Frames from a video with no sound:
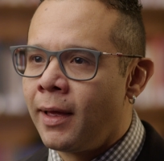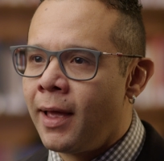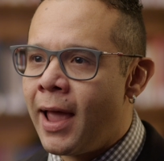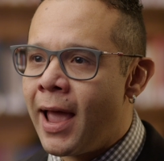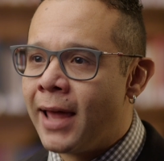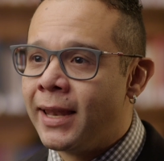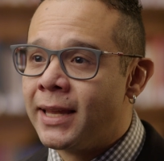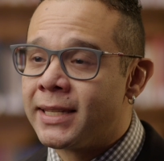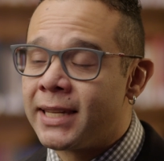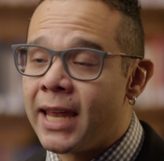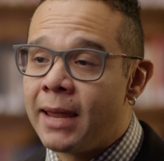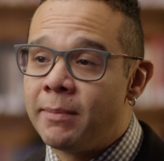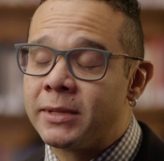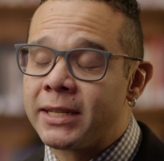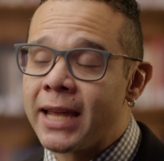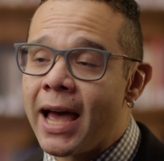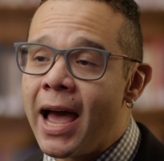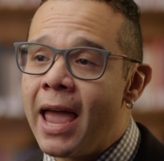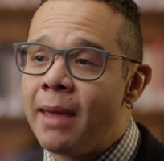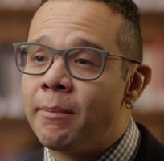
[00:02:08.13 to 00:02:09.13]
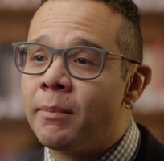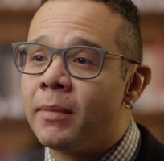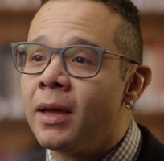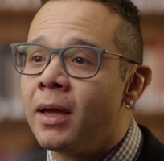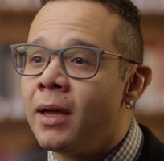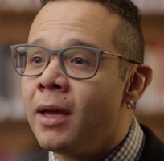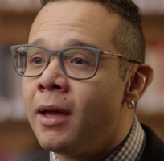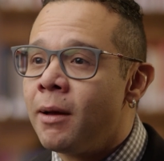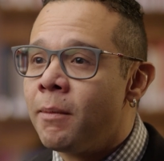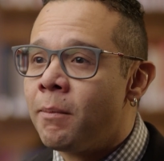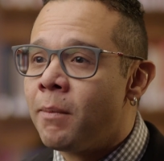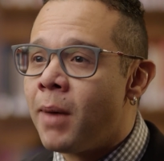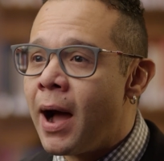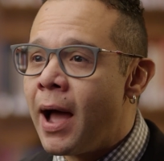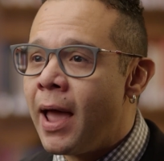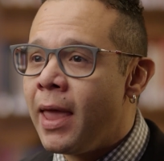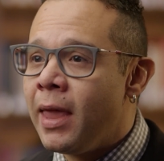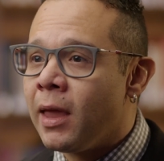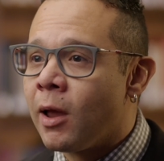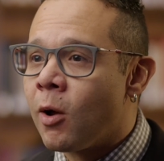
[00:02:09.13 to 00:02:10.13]
At the same time,
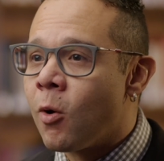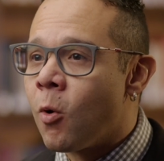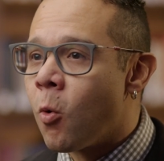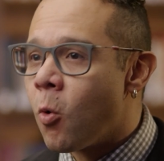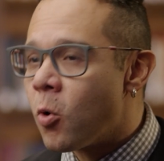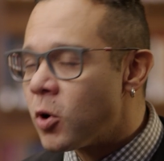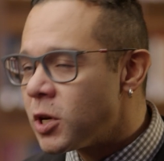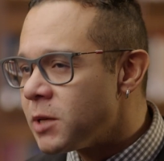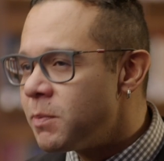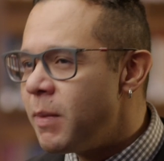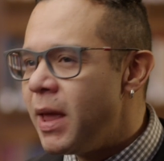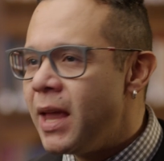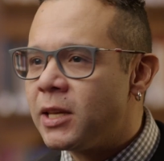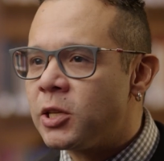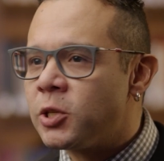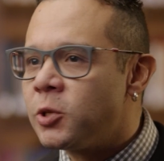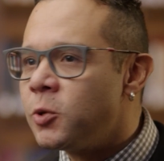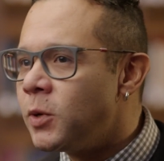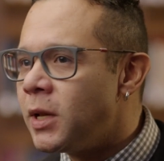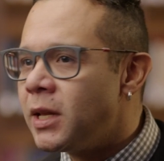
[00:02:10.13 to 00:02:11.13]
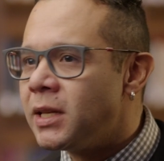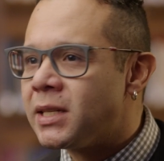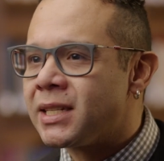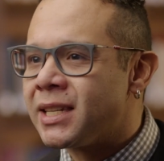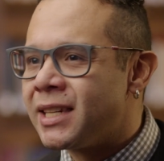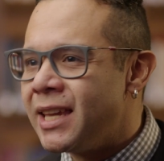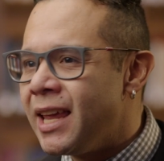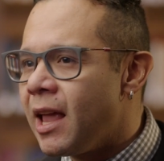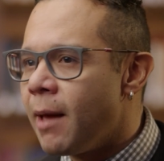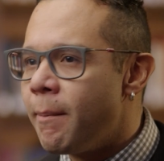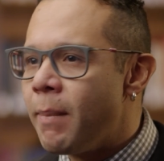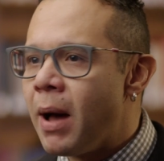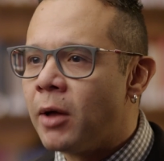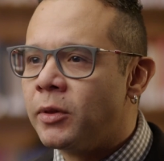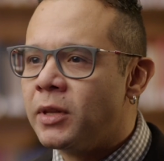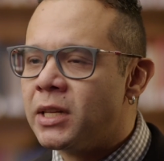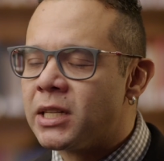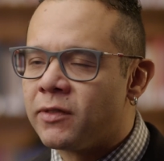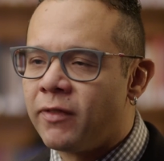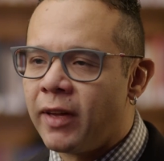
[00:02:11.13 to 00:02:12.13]
my course makes students think
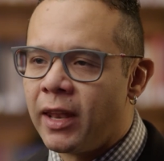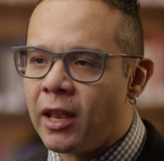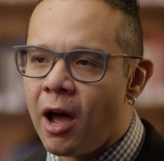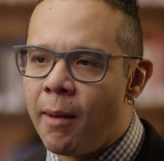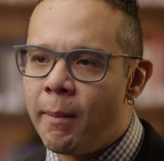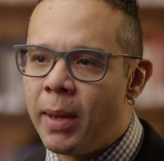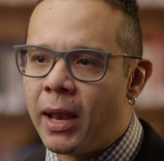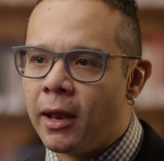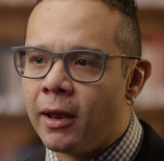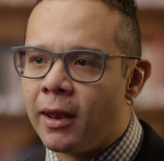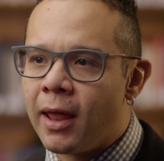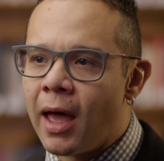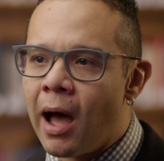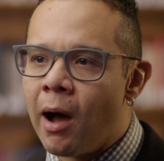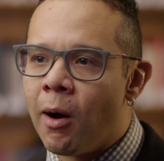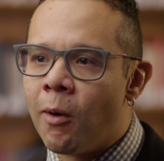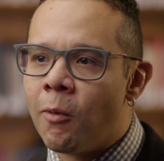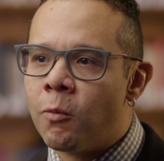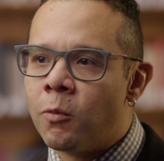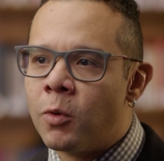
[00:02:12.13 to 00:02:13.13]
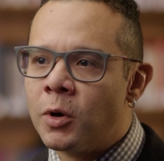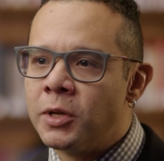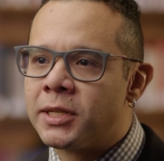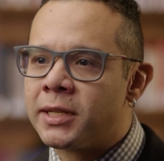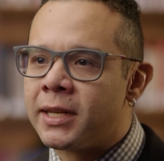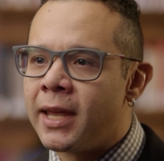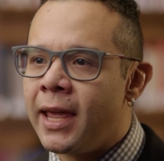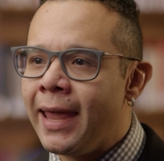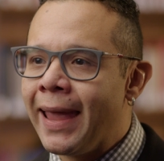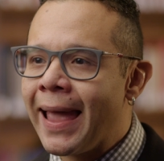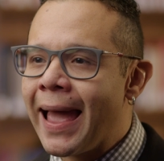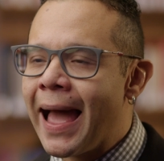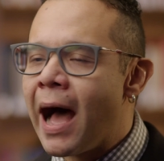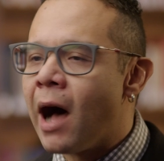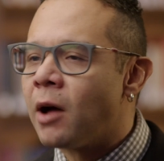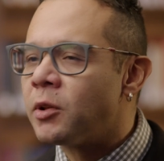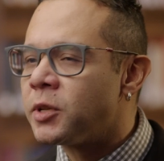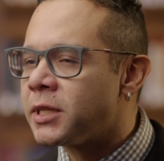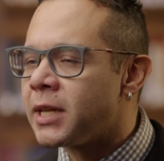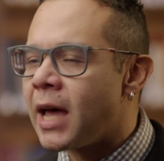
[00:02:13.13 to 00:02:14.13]
about this phenomenon, I would say,
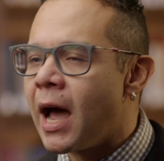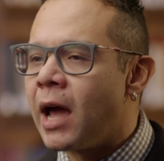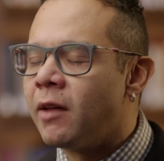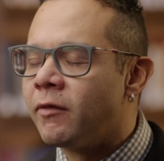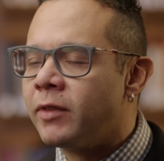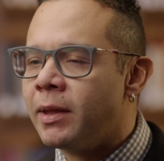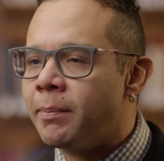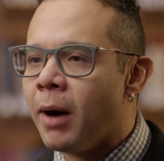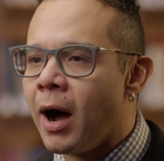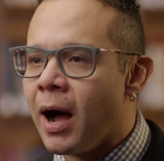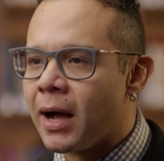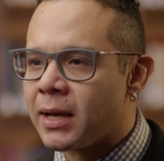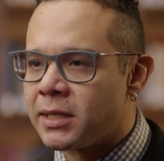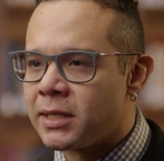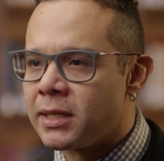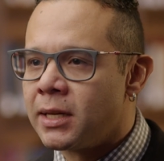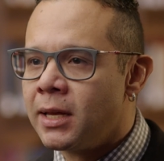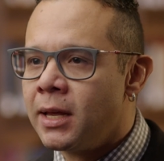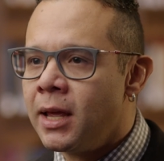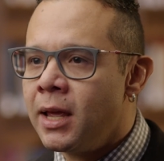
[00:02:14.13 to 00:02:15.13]
outside of the box,